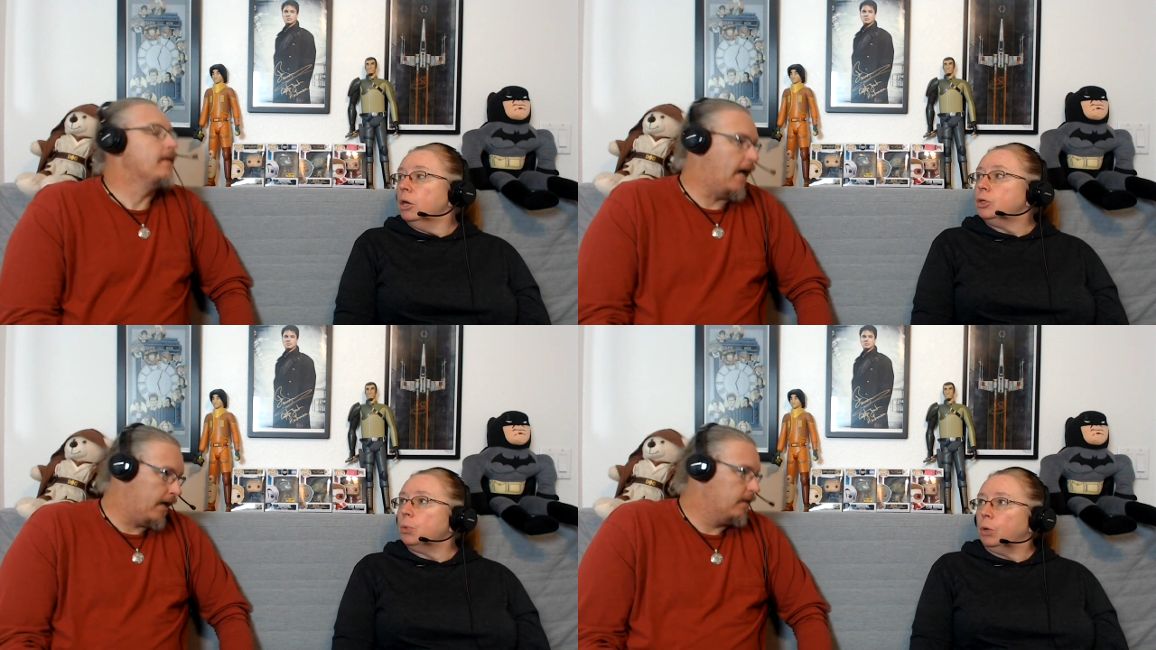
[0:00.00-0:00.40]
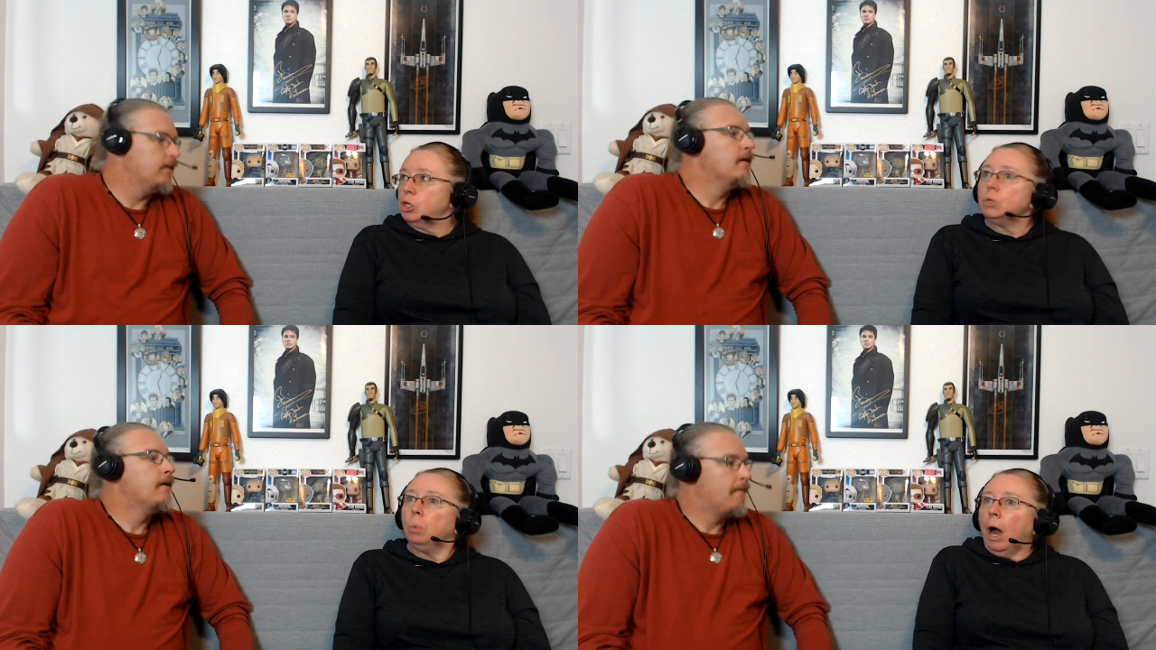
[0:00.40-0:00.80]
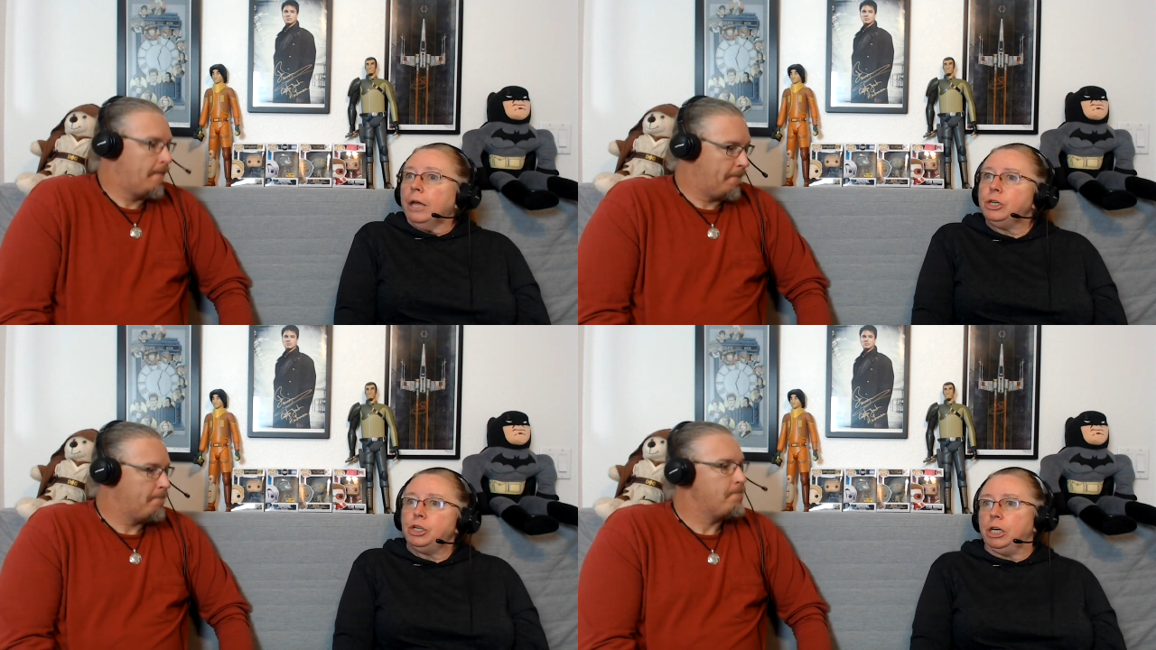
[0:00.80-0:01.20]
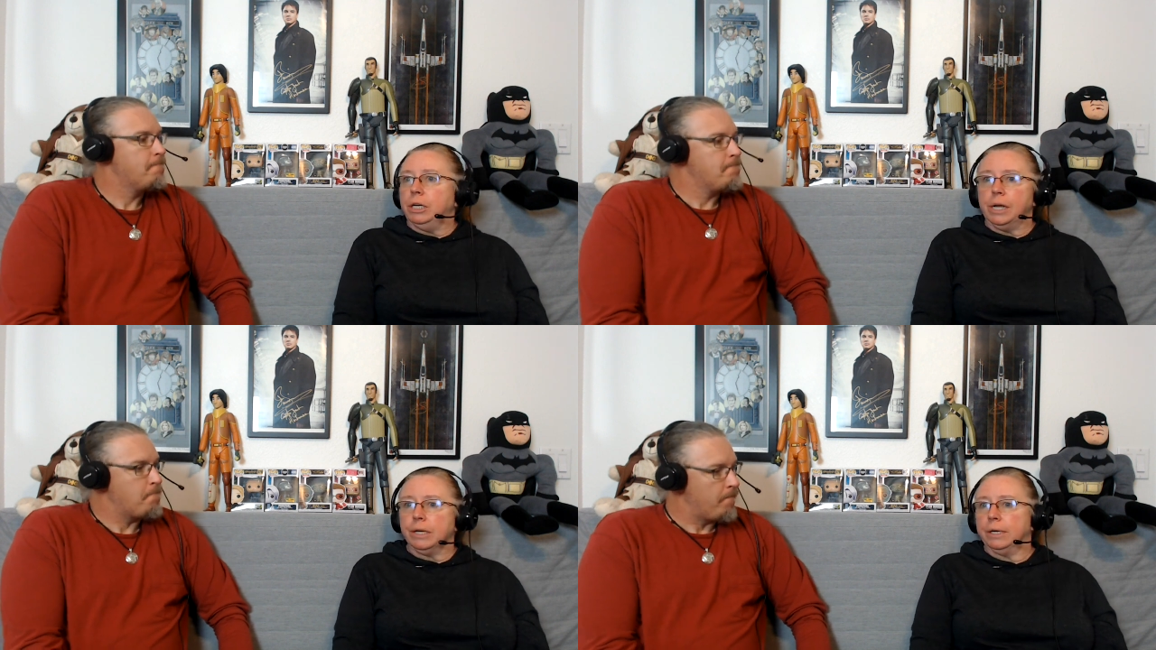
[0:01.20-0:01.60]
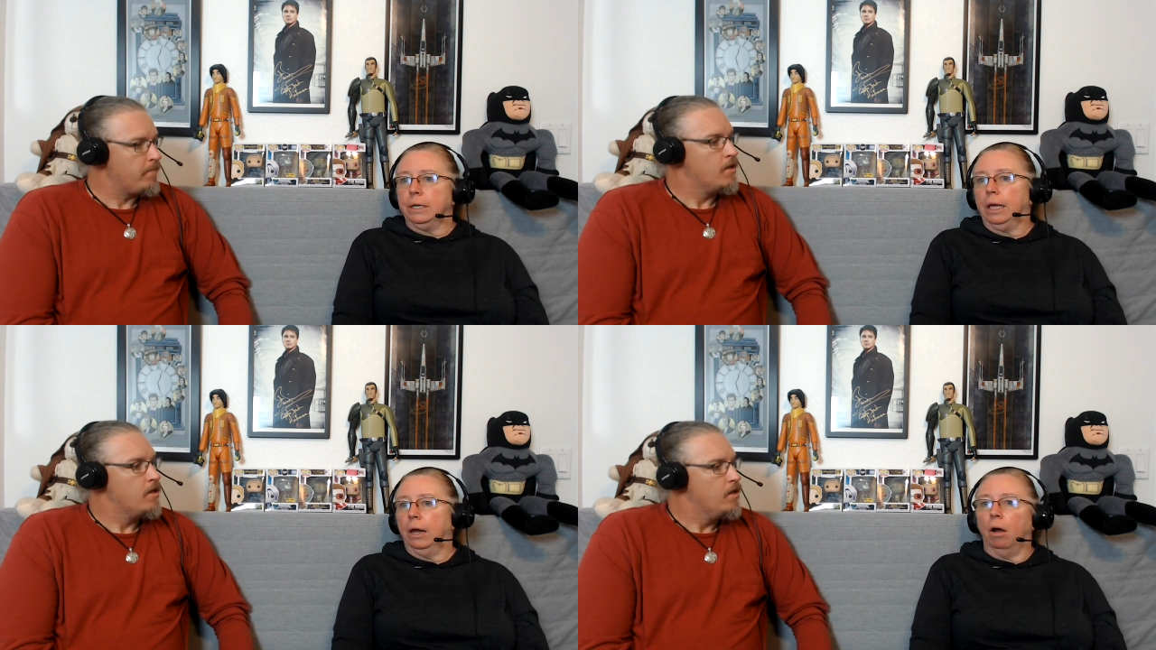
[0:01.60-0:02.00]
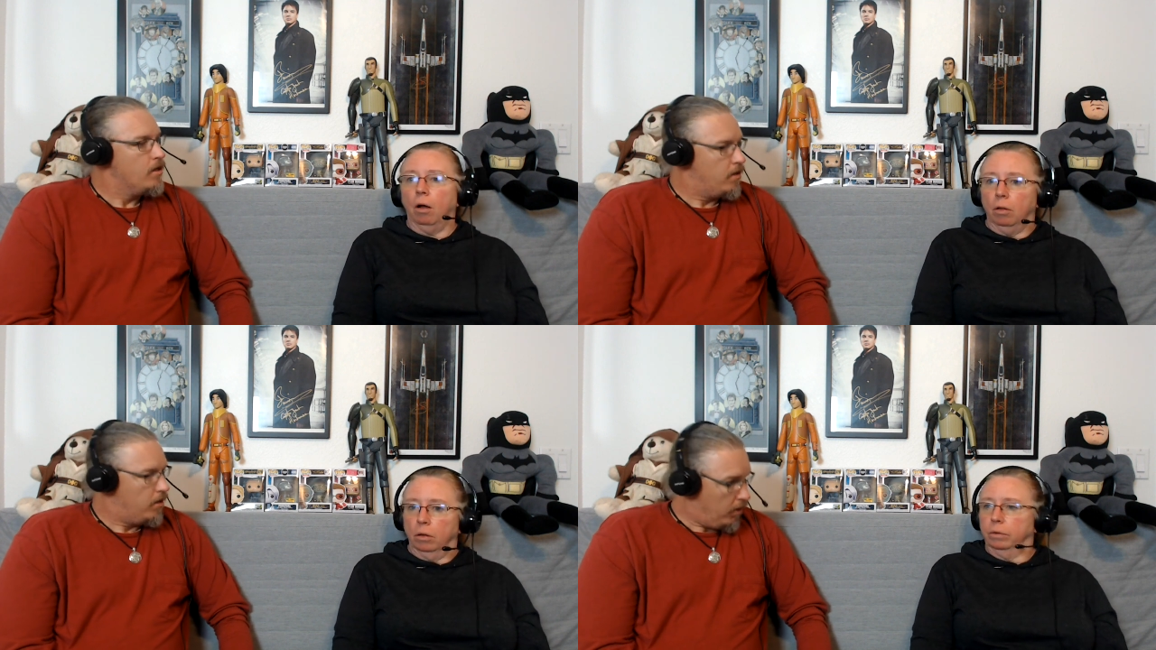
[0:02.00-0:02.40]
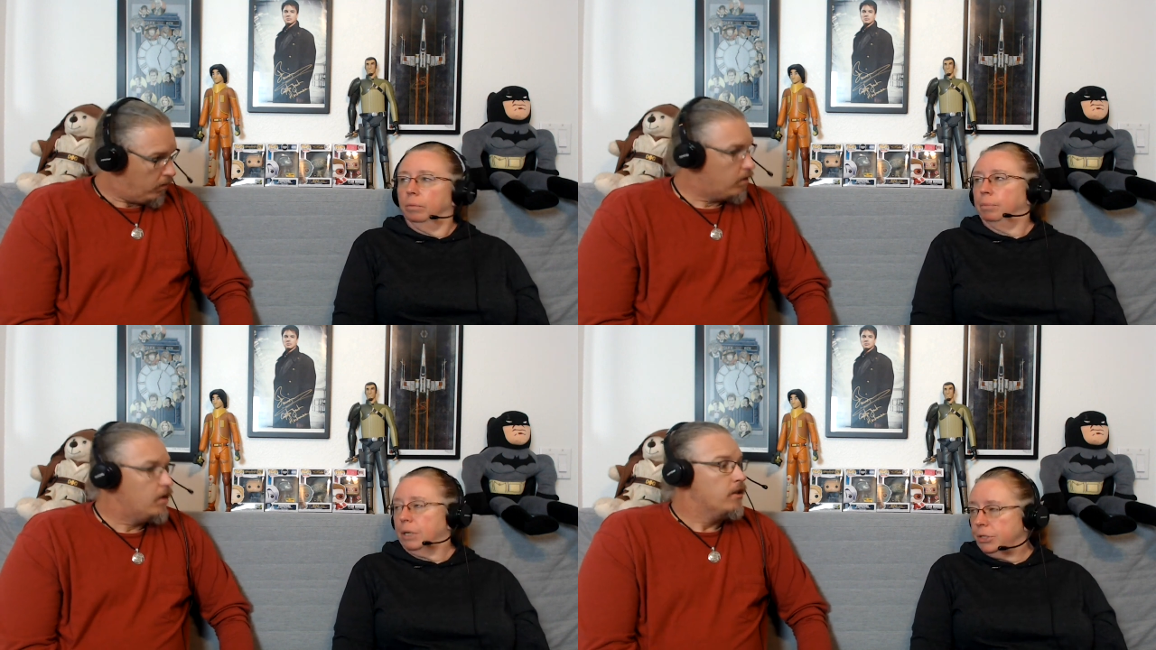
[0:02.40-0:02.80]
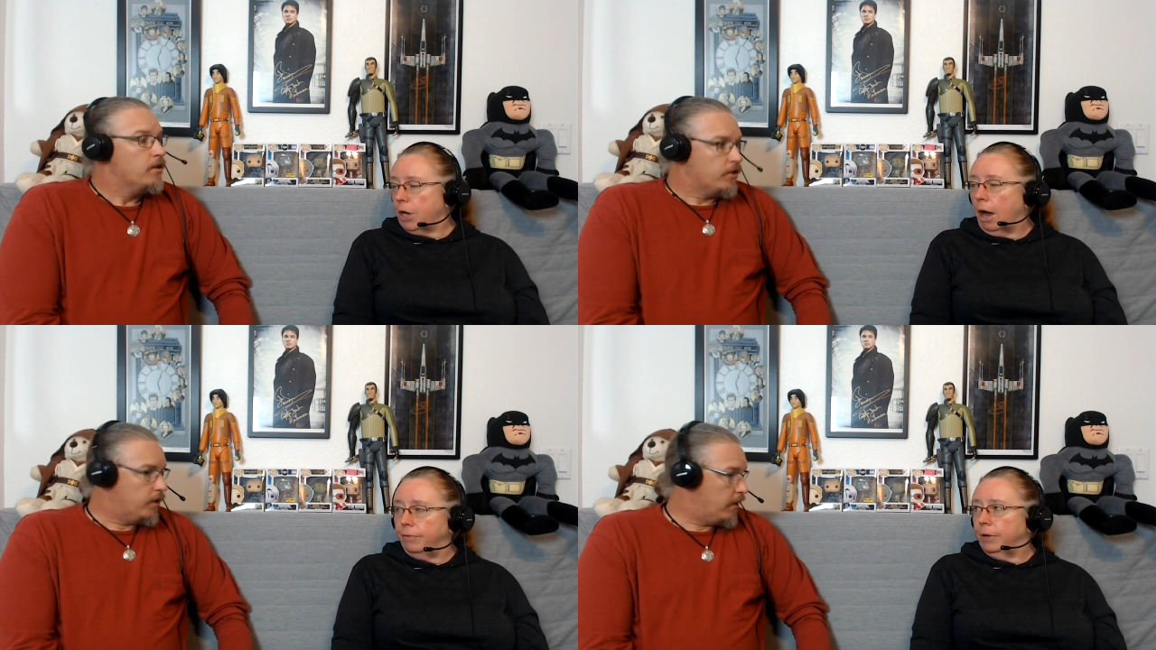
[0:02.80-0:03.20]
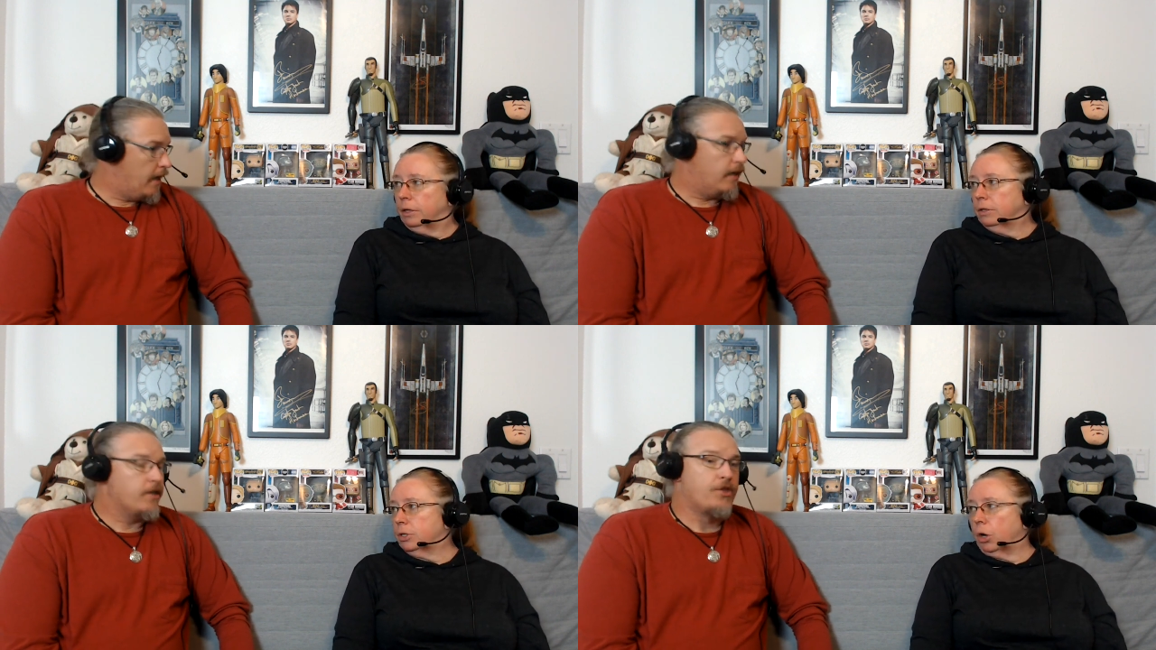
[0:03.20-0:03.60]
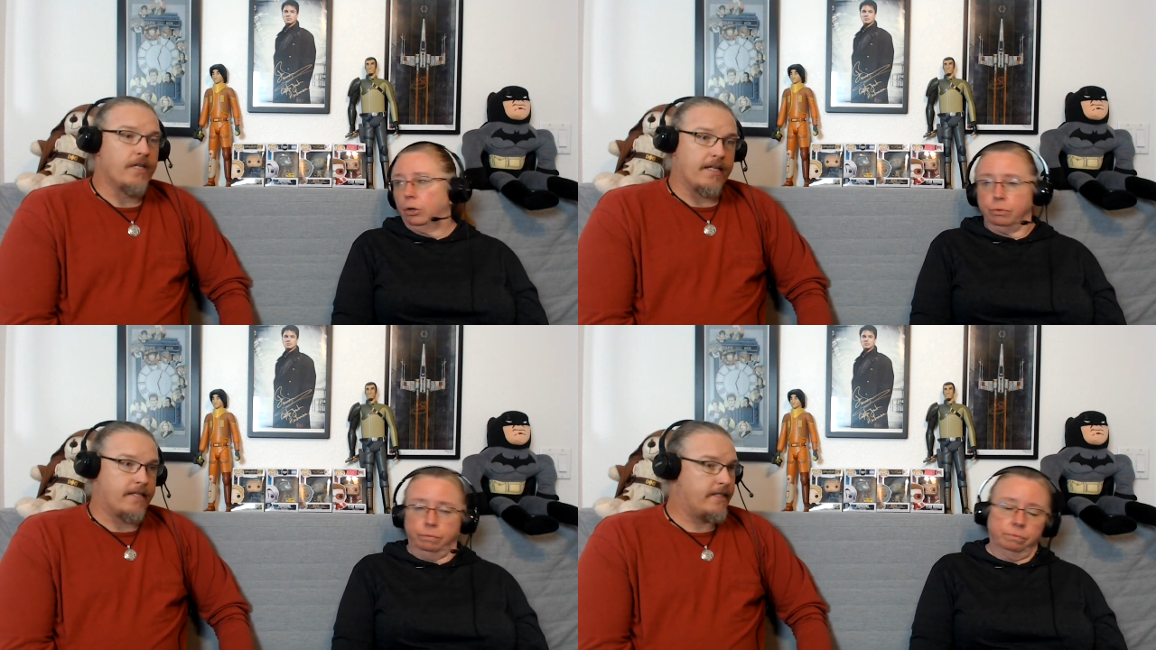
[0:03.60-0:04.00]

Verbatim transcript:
Speaker 1: yeah which is why she doesn't get all pissed off and yeah, start, she gets